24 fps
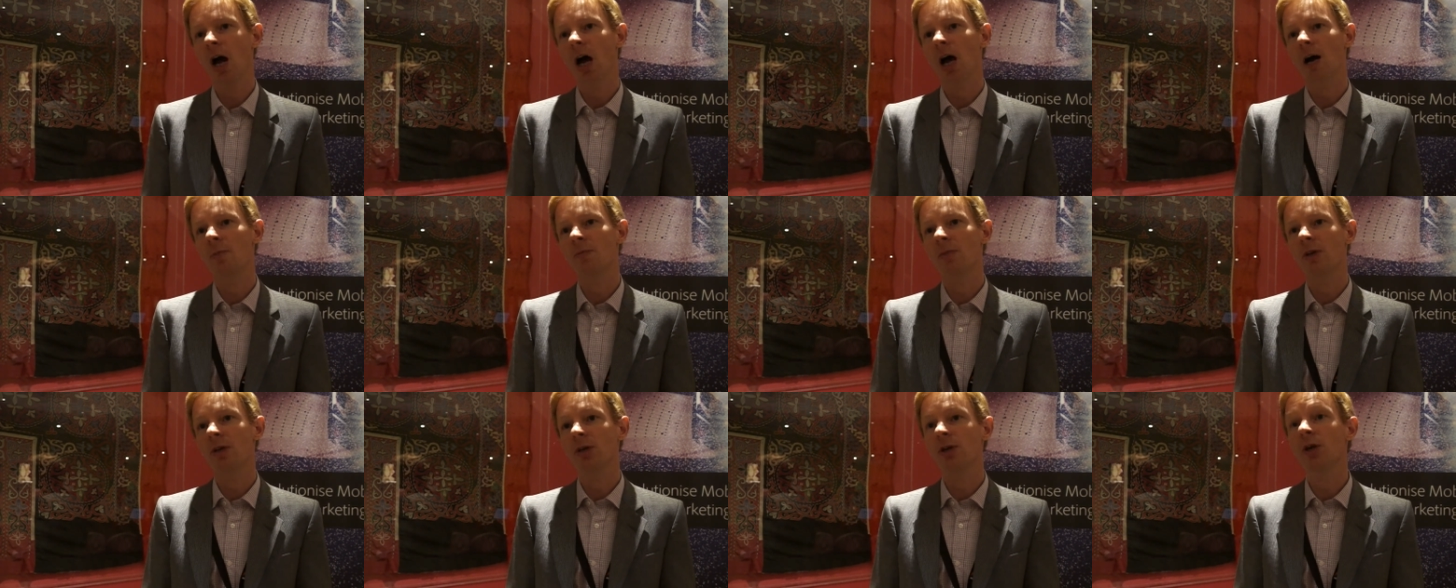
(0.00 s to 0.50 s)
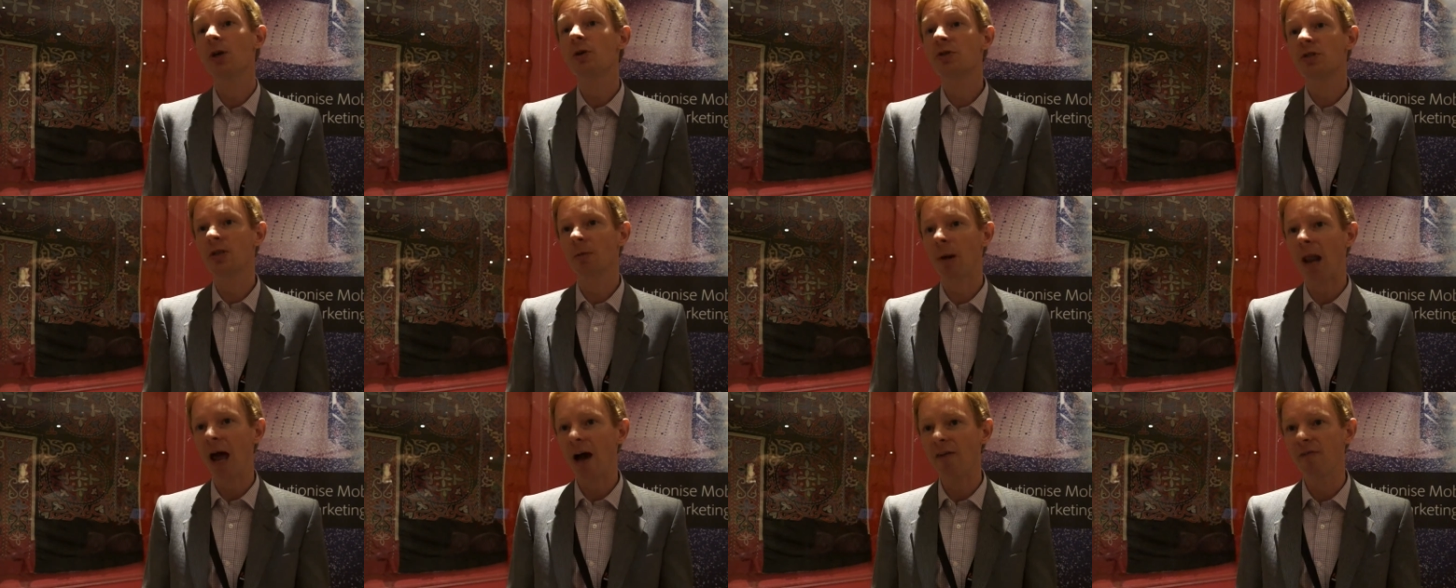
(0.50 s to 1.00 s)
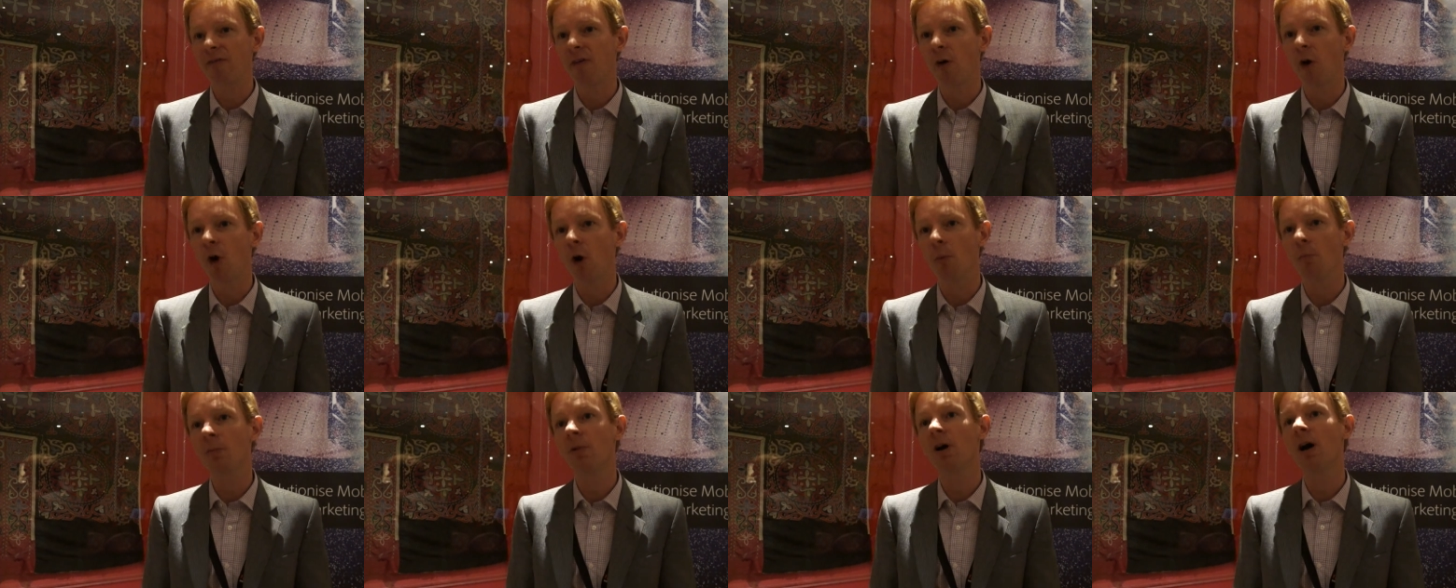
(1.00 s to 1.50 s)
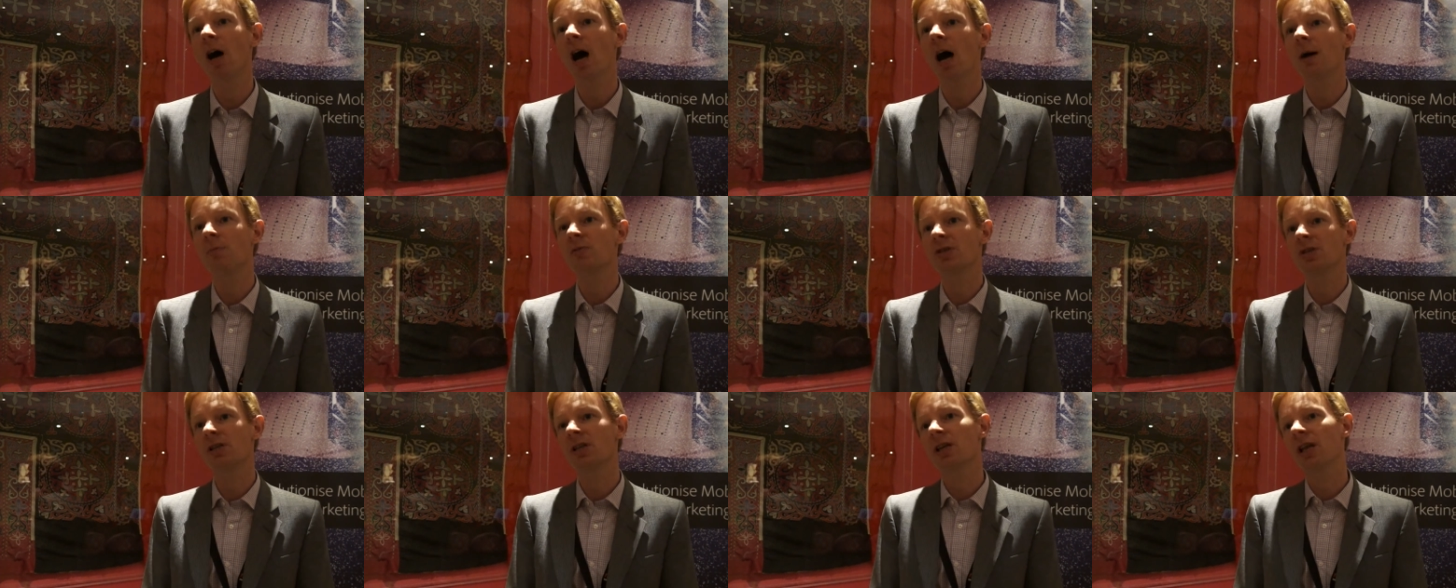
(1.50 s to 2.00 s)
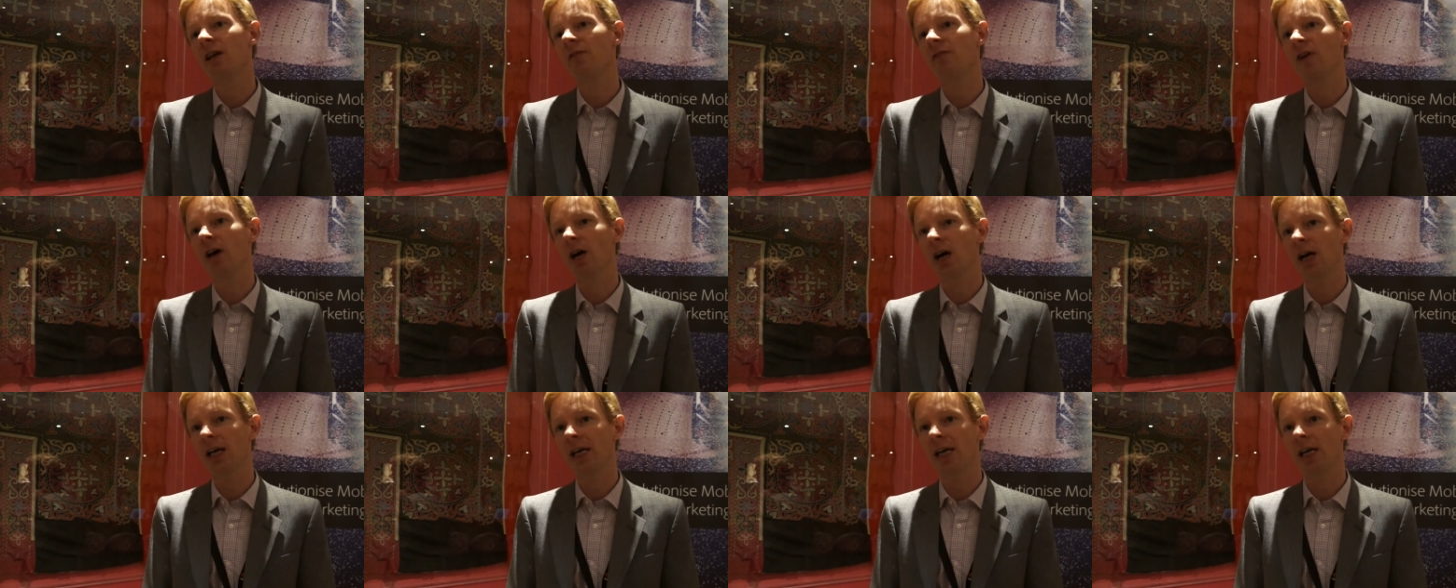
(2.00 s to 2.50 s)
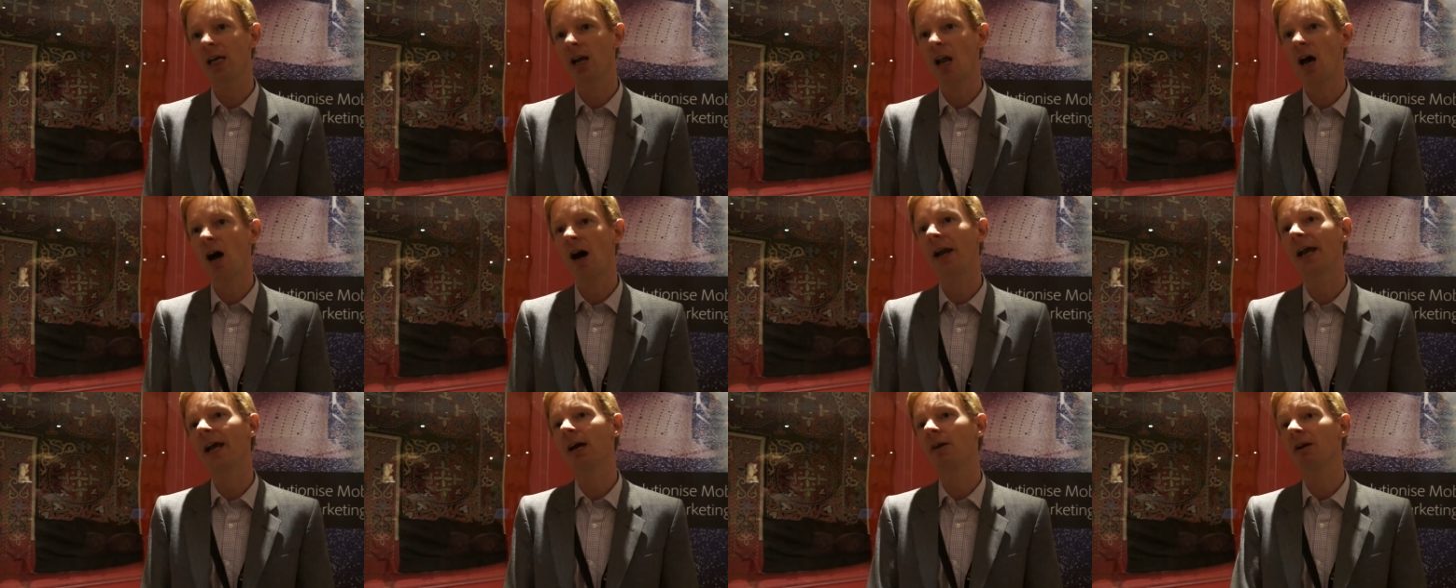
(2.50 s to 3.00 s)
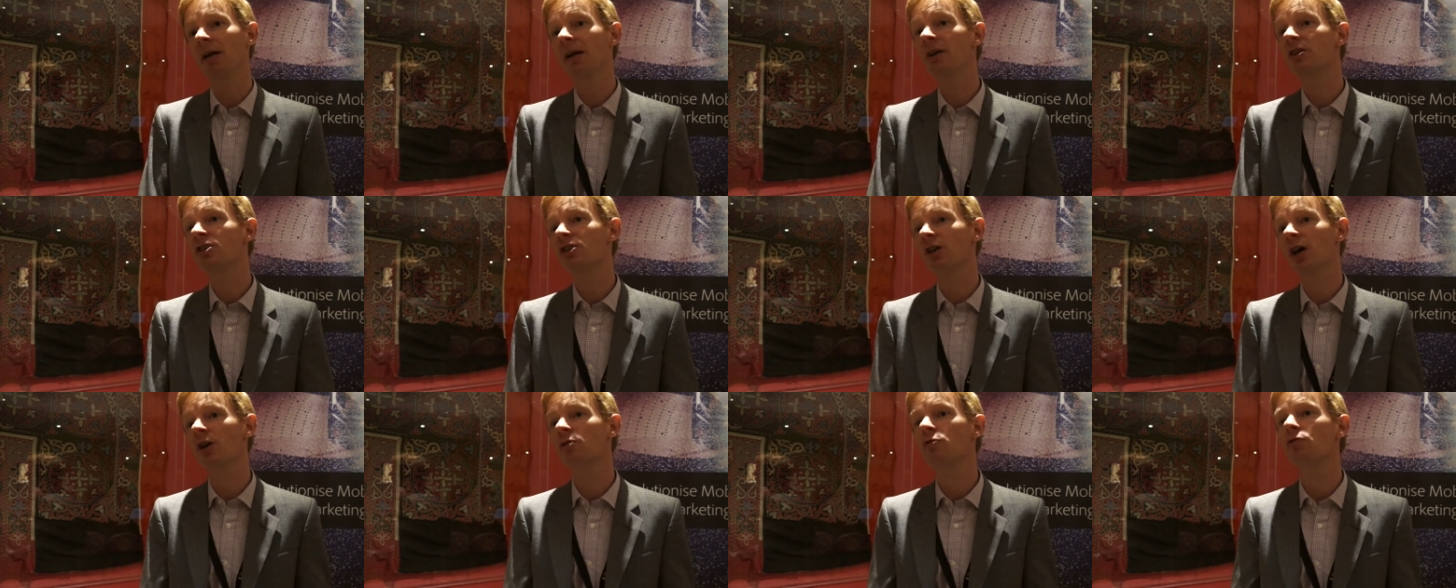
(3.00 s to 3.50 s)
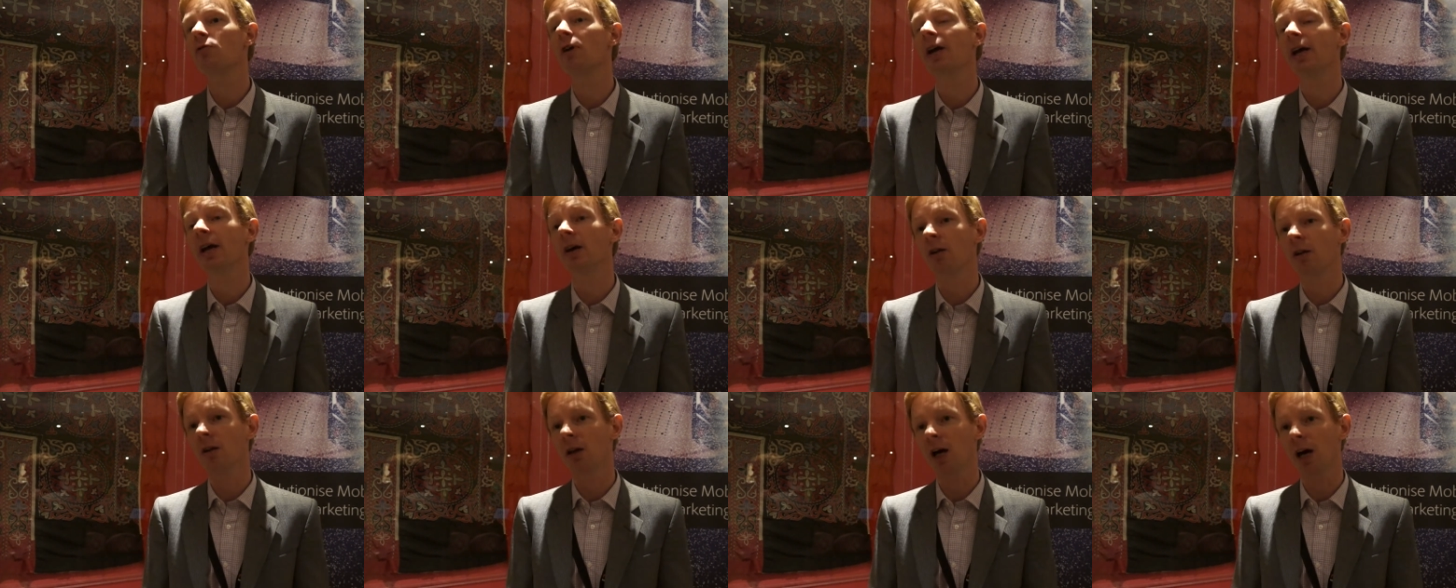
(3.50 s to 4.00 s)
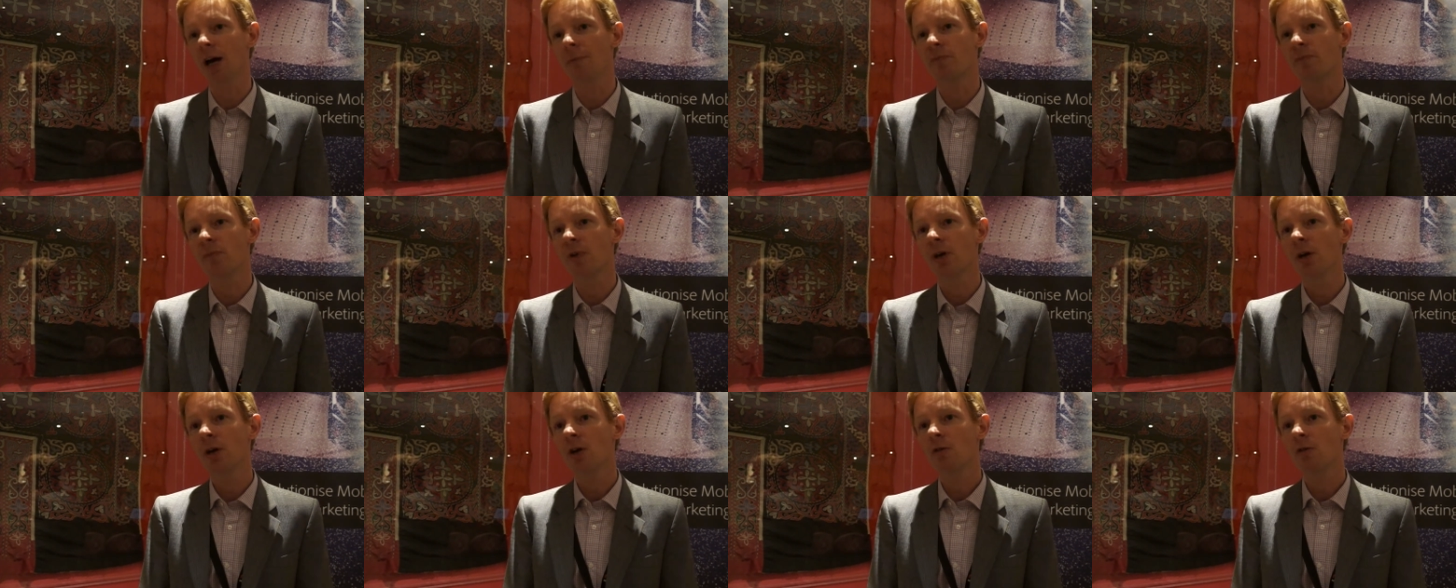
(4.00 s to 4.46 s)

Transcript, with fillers: um, use the platform um, to deliver e-learning, and he showed real, um,